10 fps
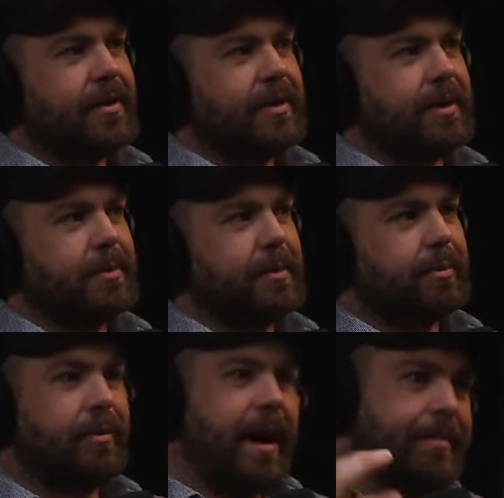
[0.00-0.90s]
you know the
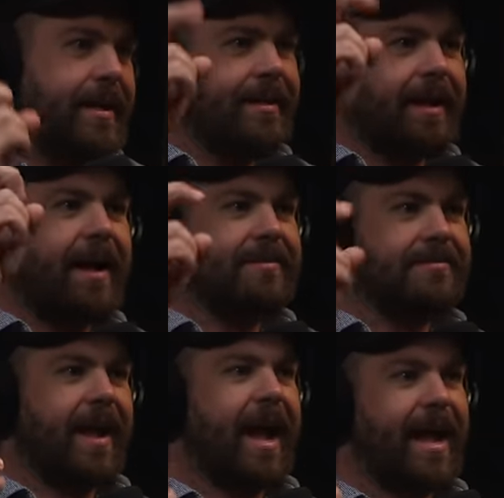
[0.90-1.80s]
prepping kind of
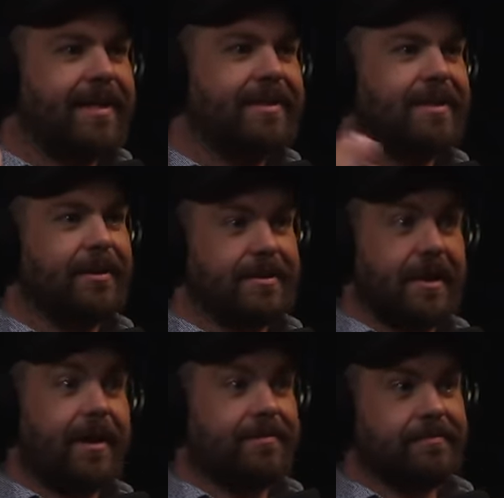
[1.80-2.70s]
fad you know has
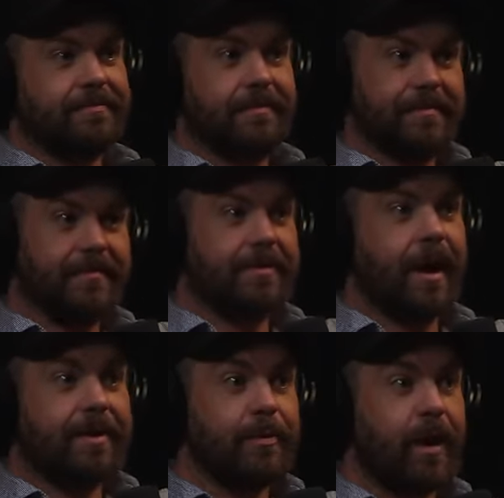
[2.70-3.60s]
kind of
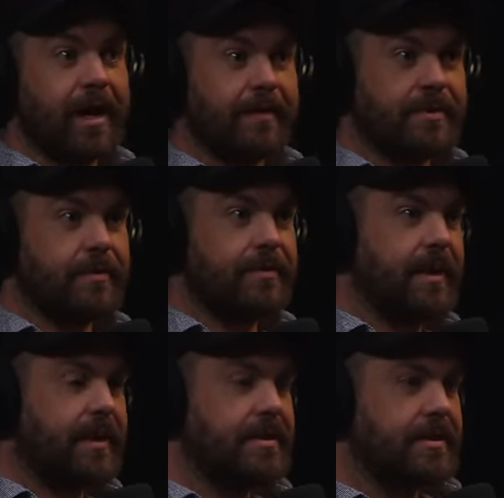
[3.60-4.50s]
come in waves over the
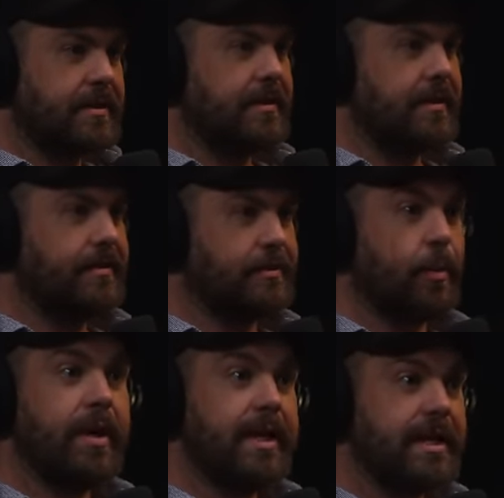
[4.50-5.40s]
last you know
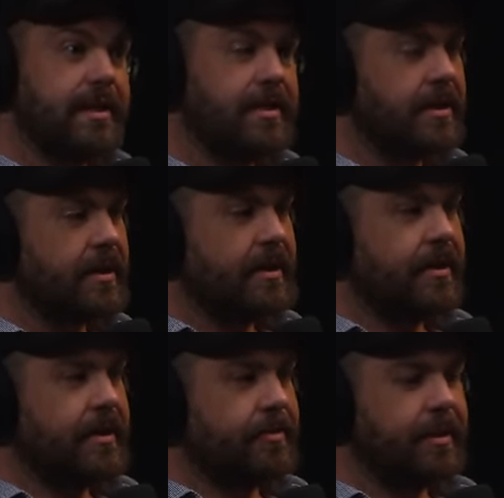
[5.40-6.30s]
20 years
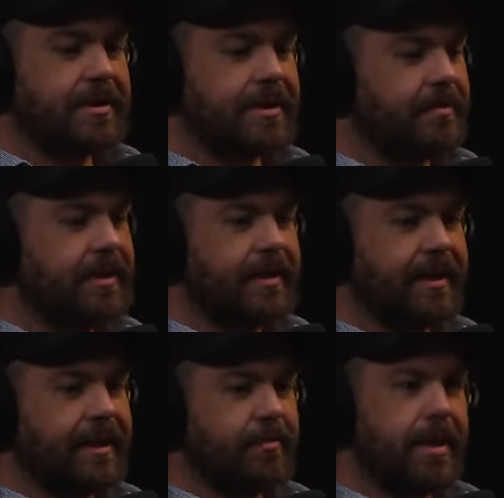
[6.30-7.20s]
but it's something
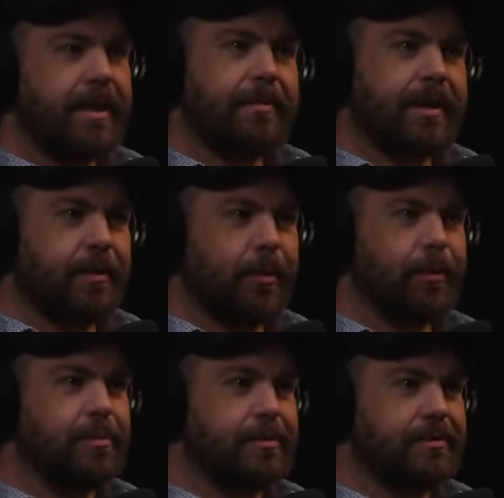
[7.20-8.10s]
that like me and my core
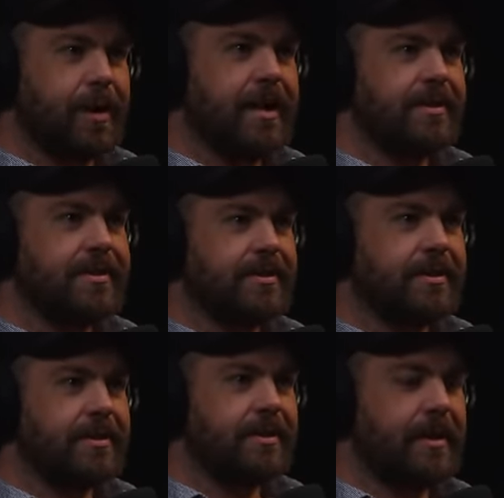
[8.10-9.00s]
group of friends
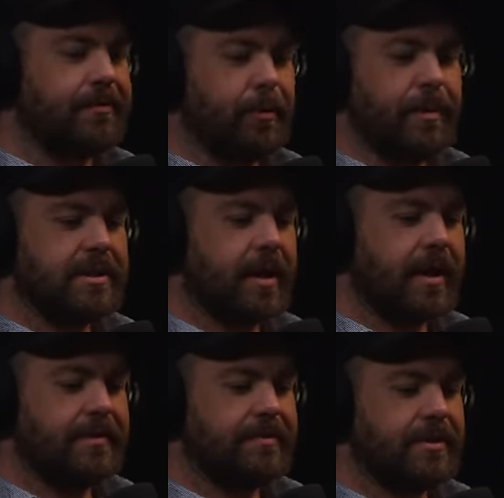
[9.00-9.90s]
have always
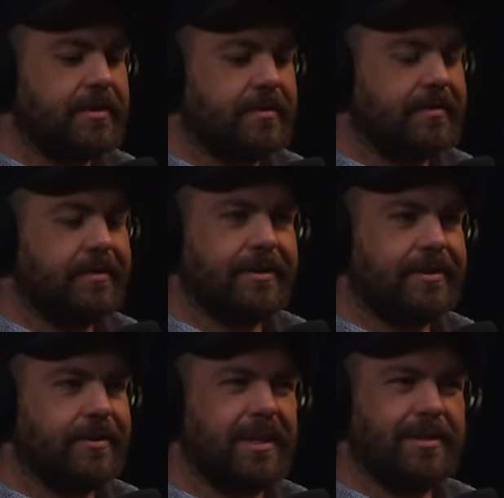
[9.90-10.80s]
kind of just
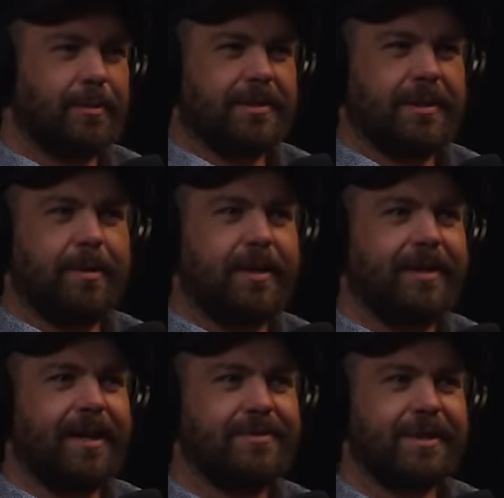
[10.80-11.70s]
it's it's almost like a part of
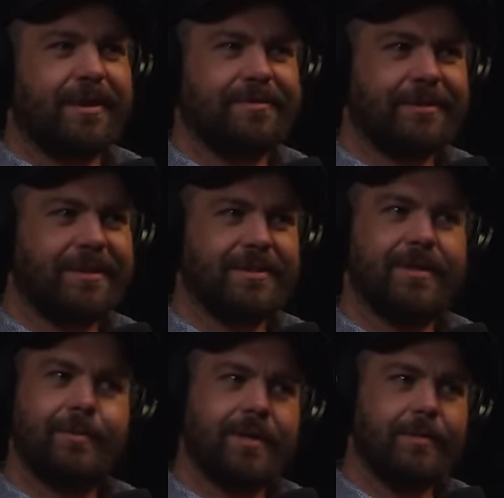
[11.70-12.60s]
lifestyle for us in
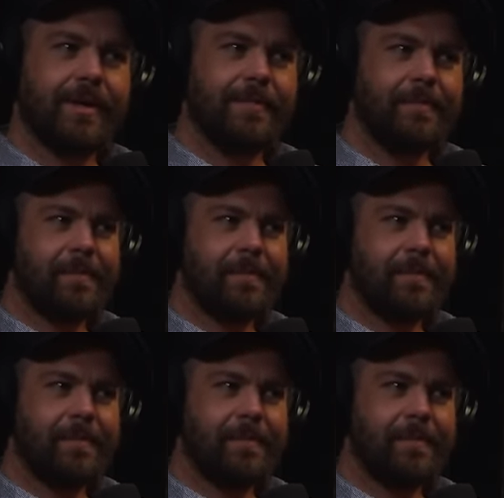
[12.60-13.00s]
a weird way